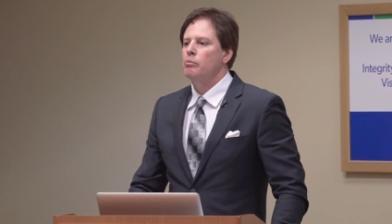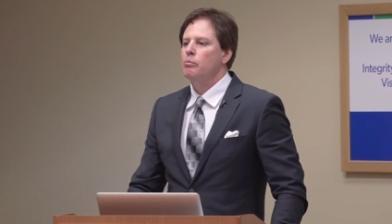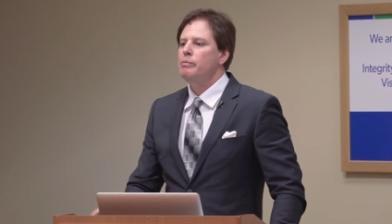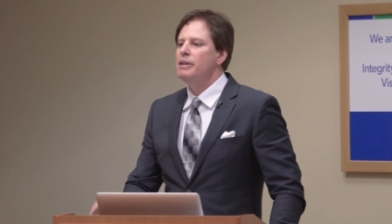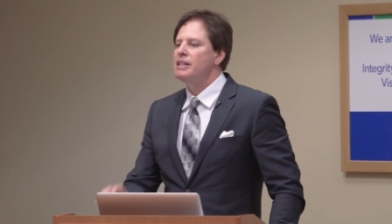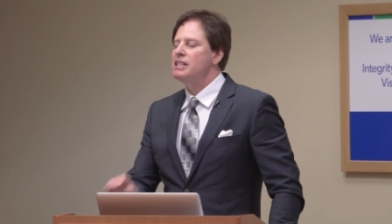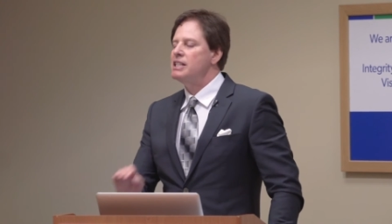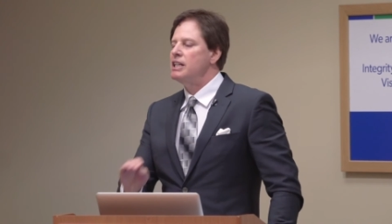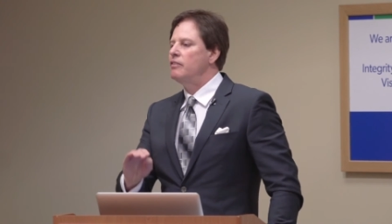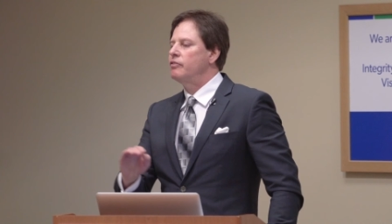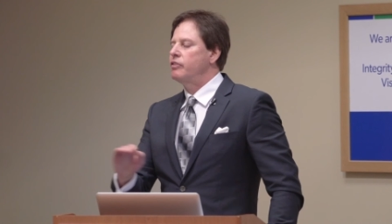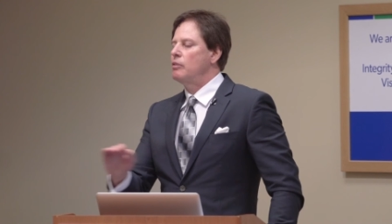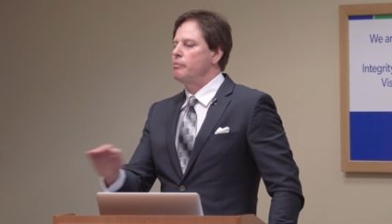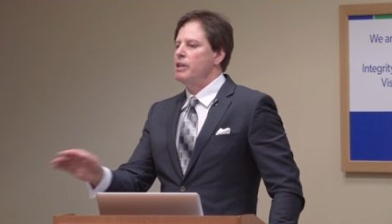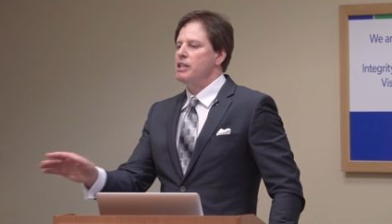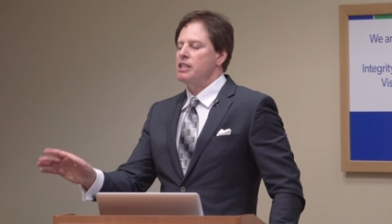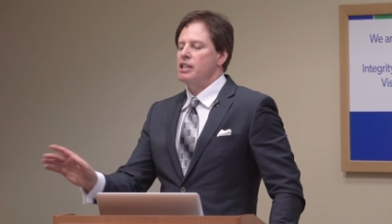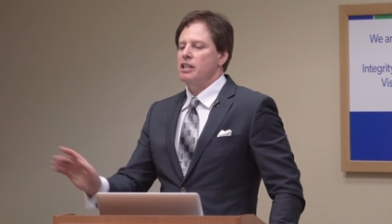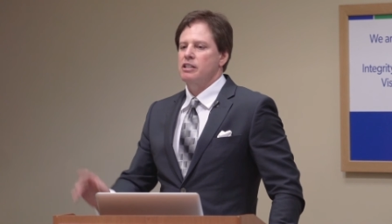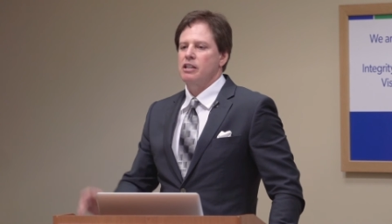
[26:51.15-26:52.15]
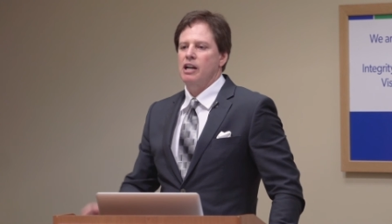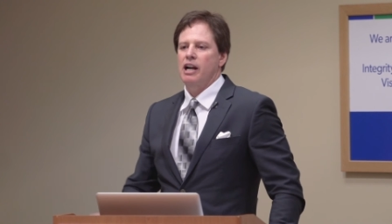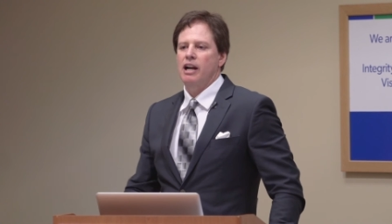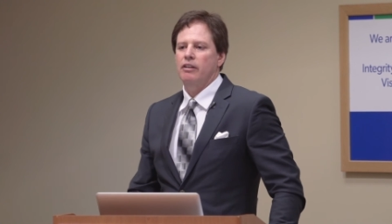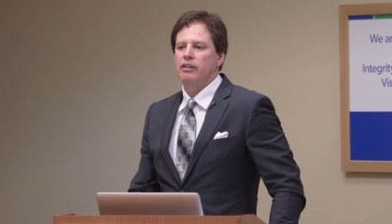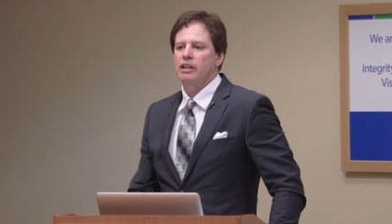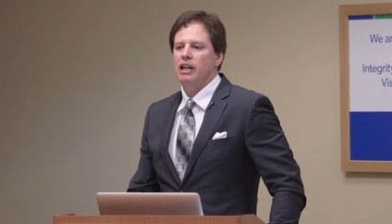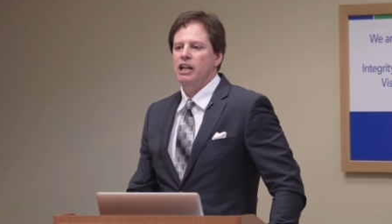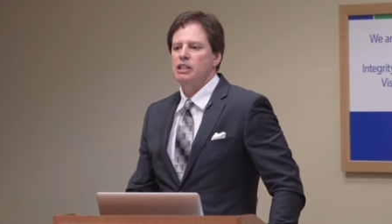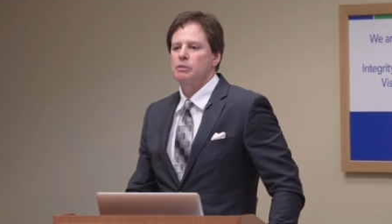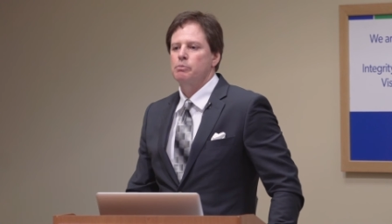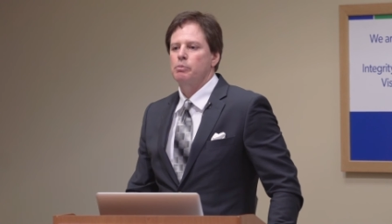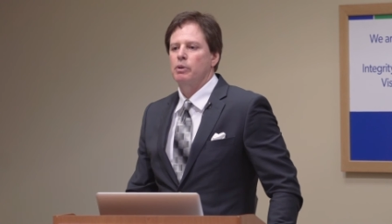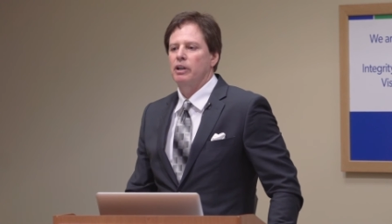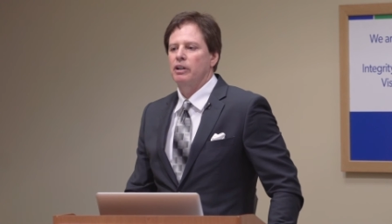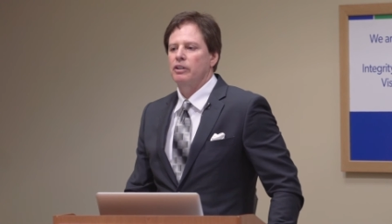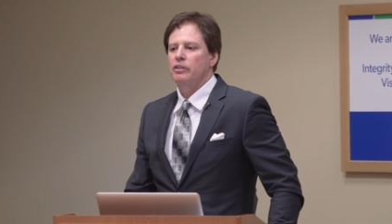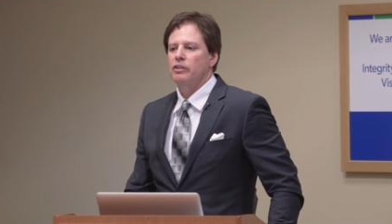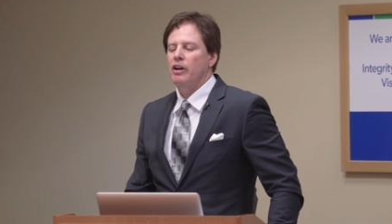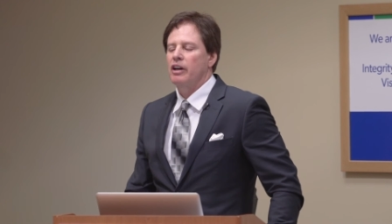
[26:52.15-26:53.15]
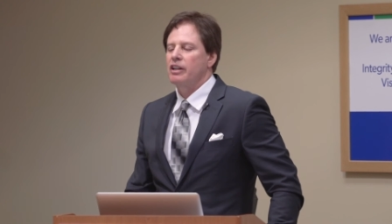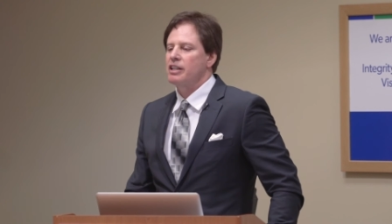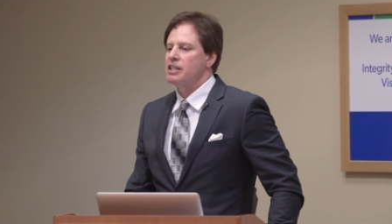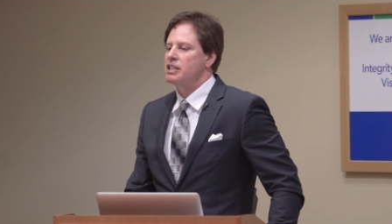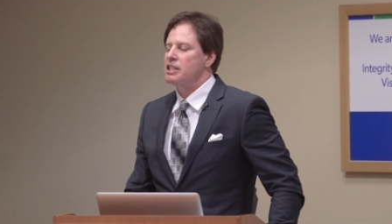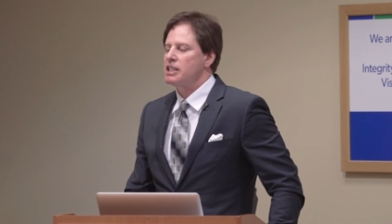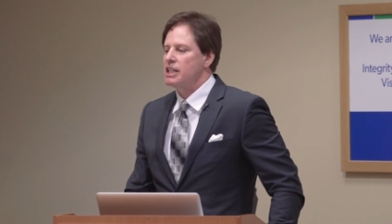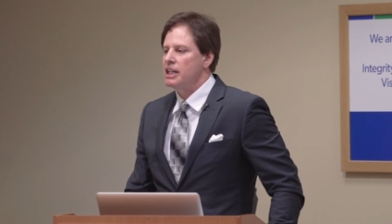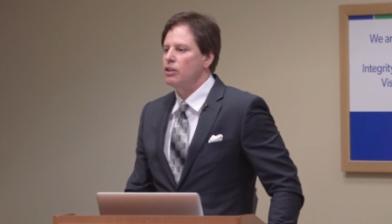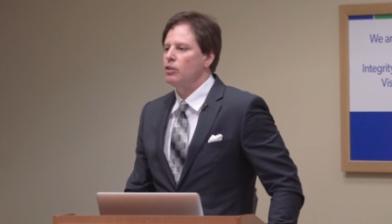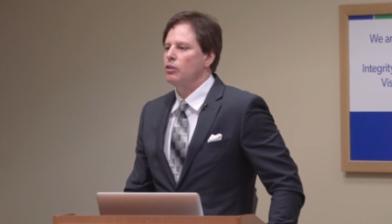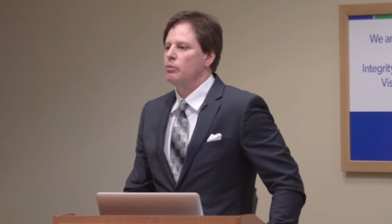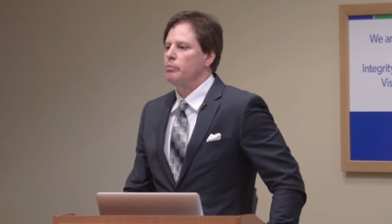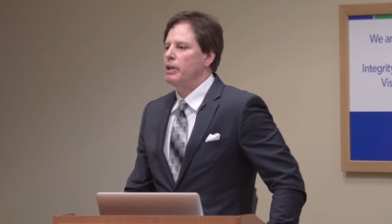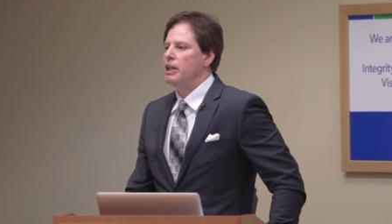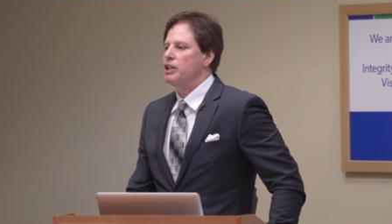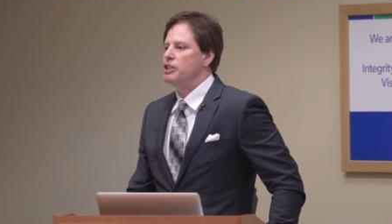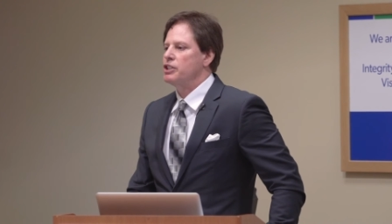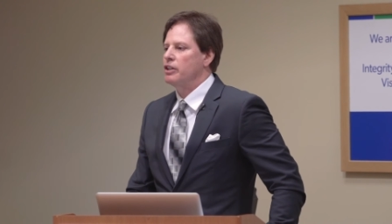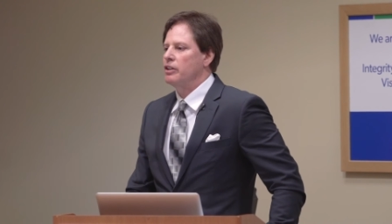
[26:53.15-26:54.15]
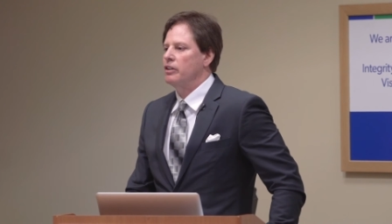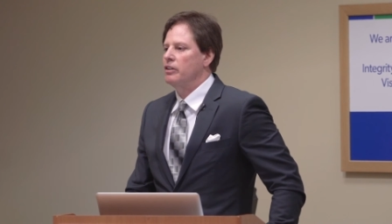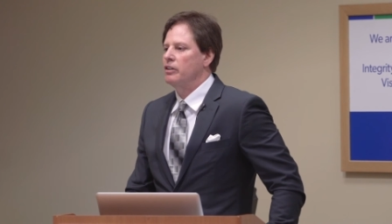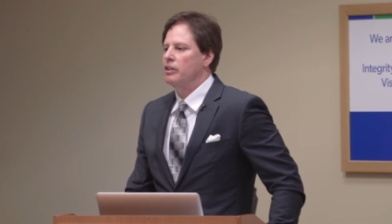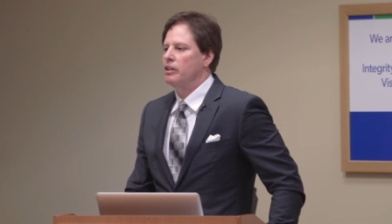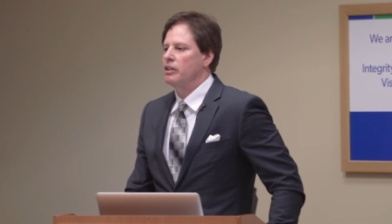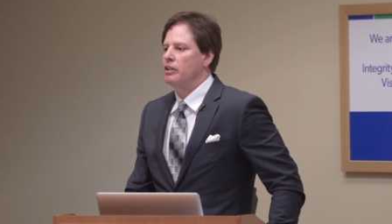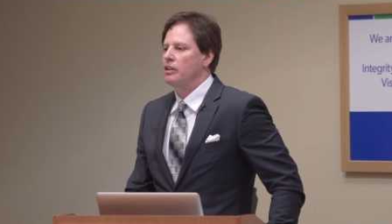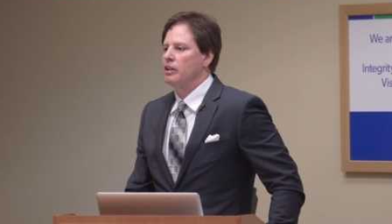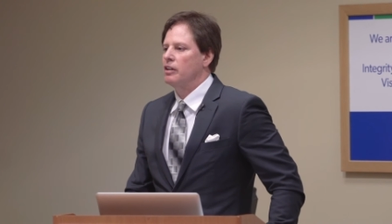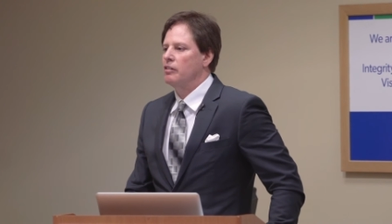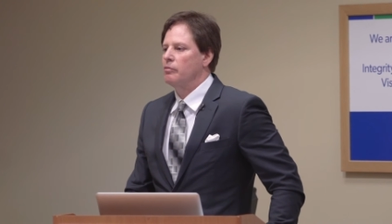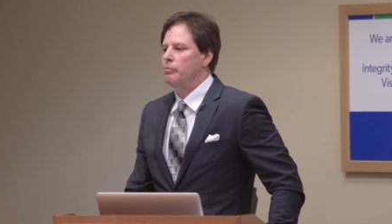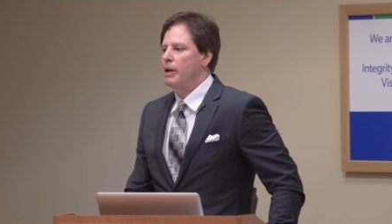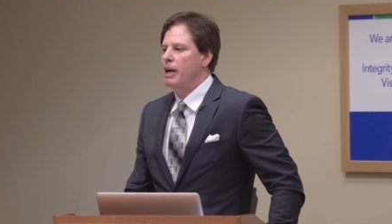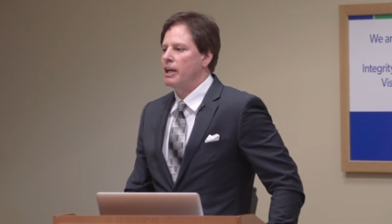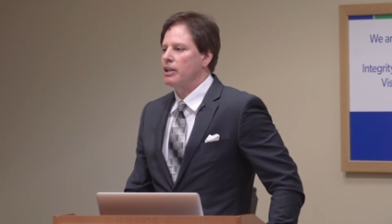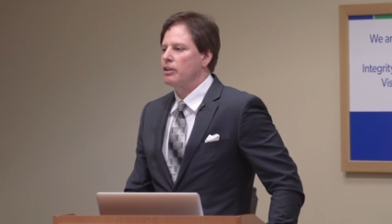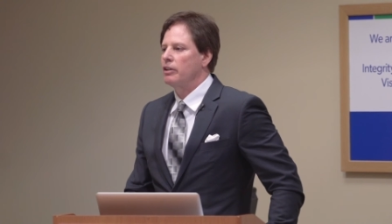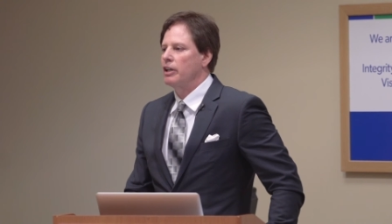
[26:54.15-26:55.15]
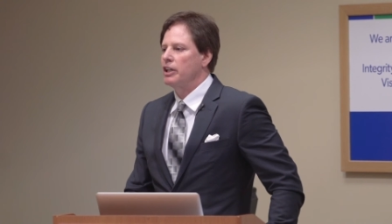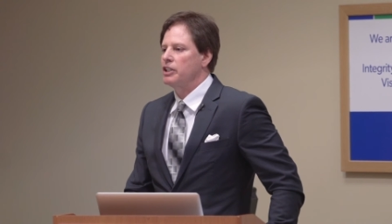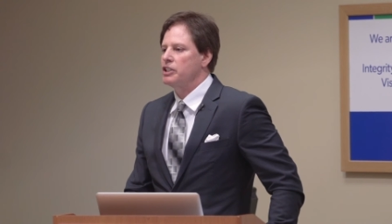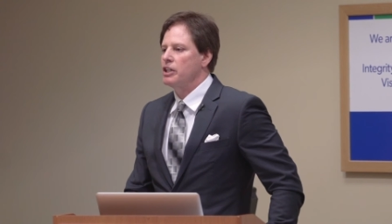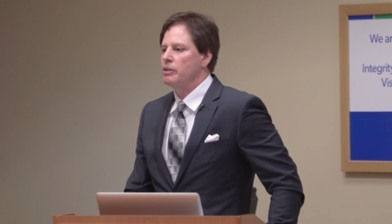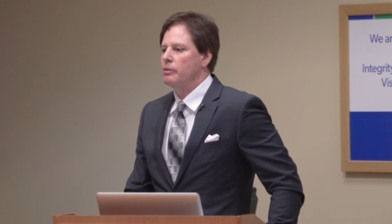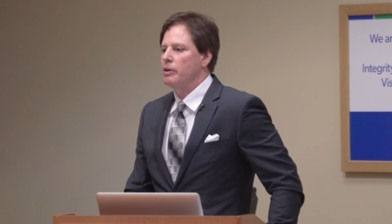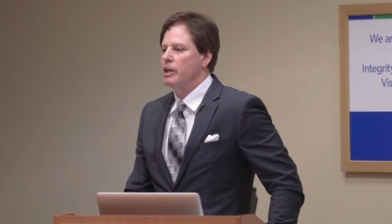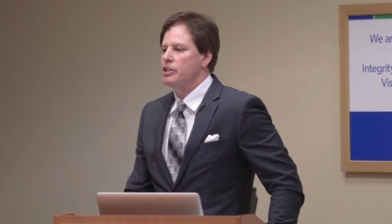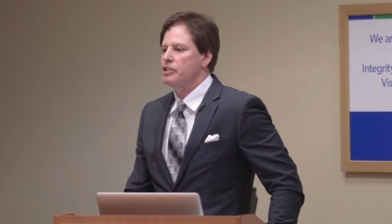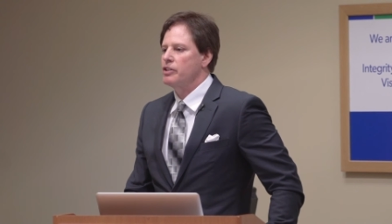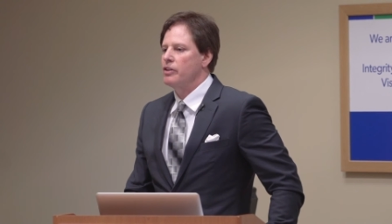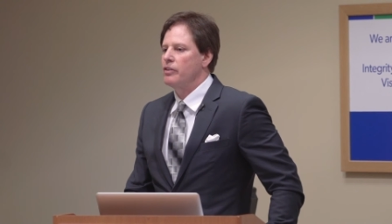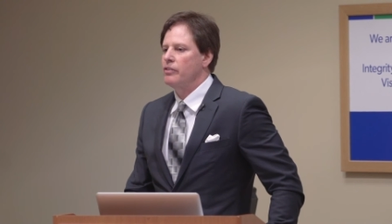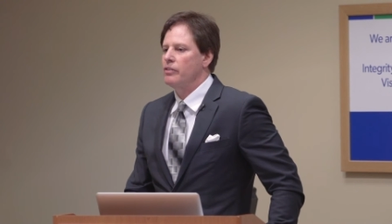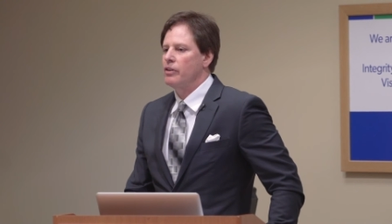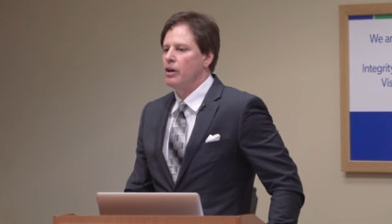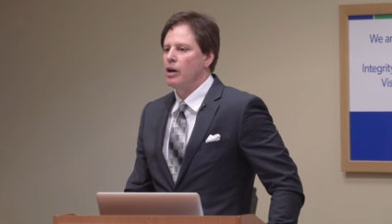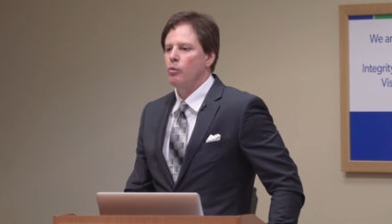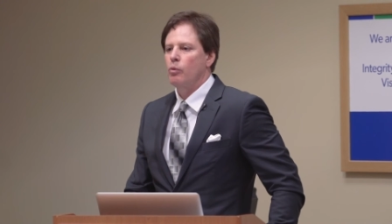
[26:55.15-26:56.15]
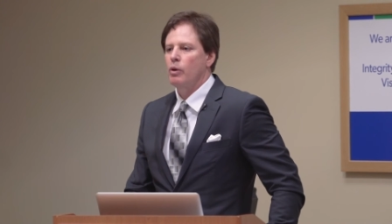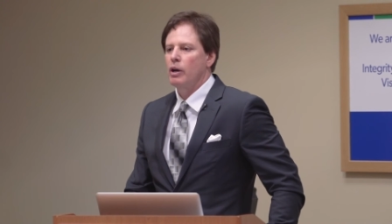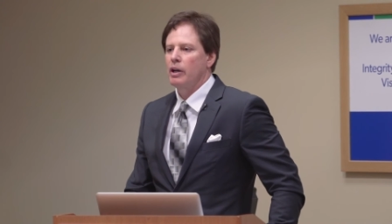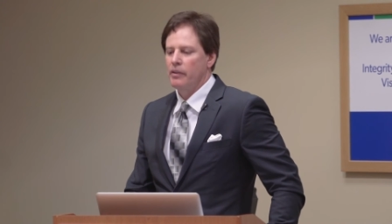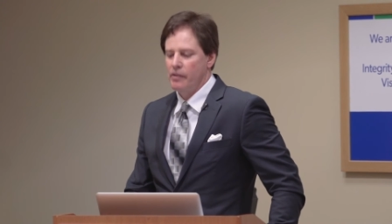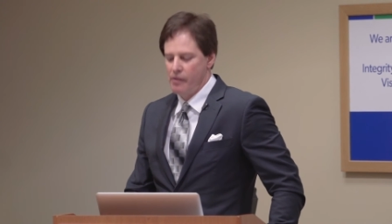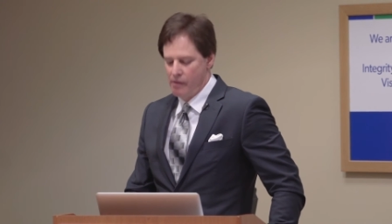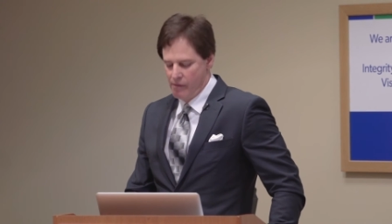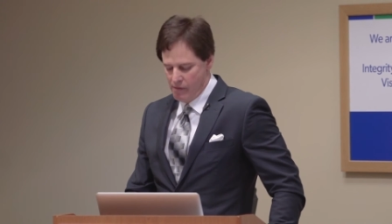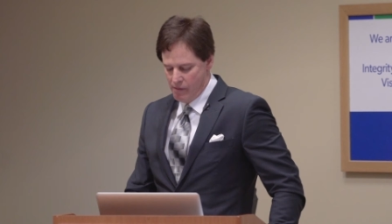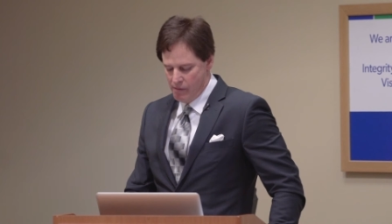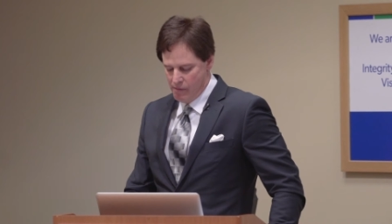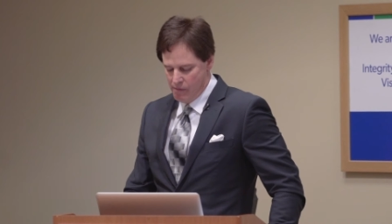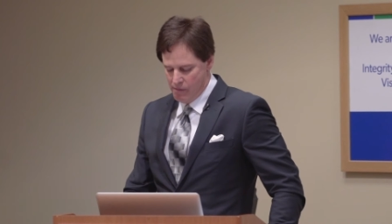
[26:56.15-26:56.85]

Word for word: Missing from this entire textbook, not a single mention of macular degeneration, not one.